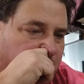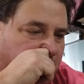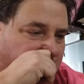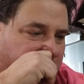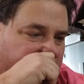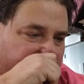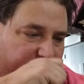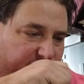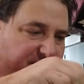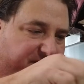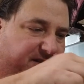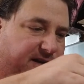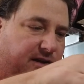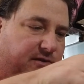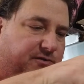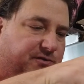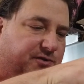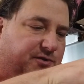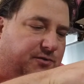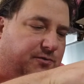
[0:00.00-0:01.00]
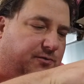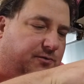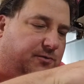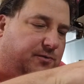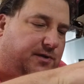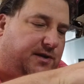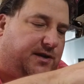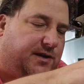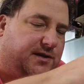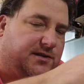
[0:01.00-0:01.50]
I switched out
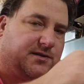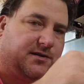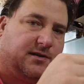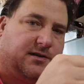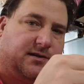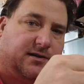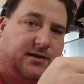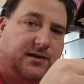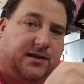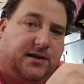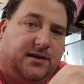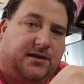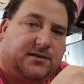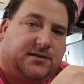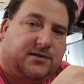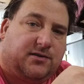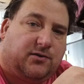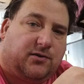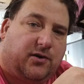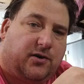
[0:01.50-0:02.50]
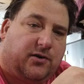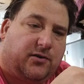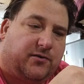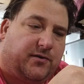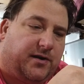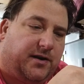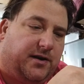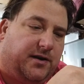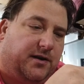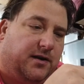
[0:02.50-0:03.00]
to eSun eSilk
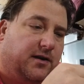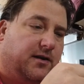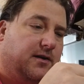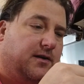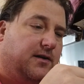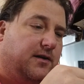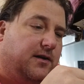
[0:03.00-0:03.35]
Green.